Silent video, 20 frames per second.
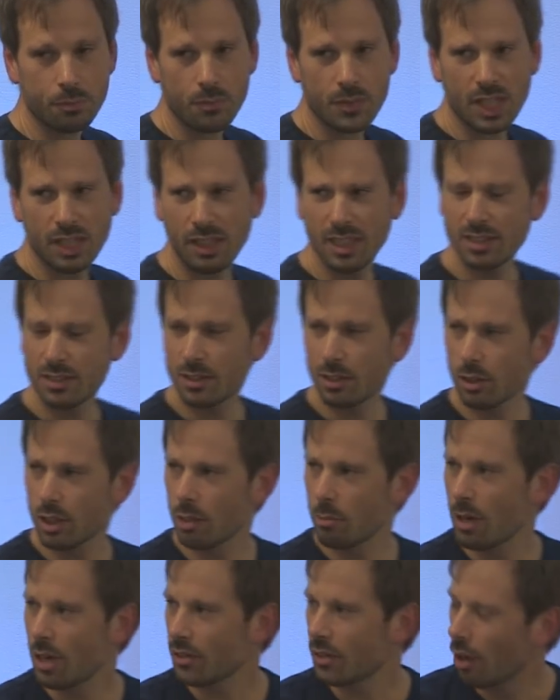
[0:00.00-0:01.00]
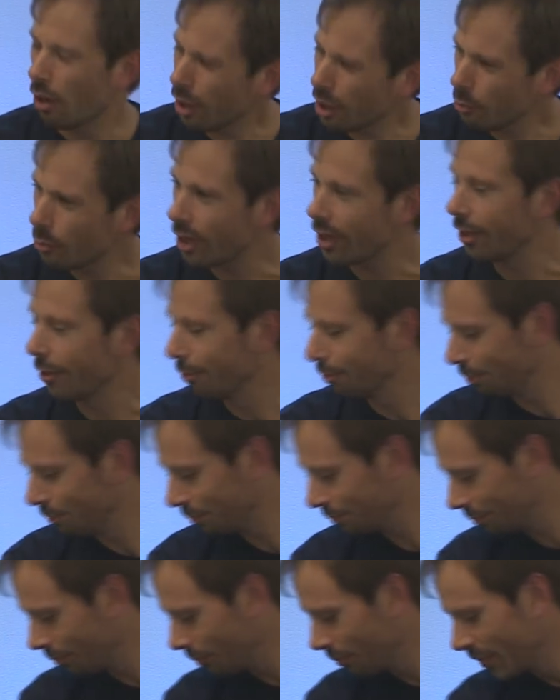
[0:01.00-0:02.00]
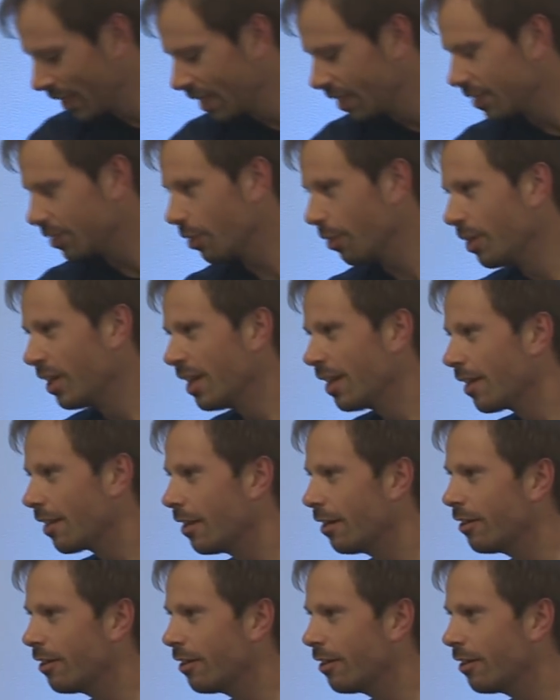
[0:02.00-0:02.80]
Let's talk about hardware. So there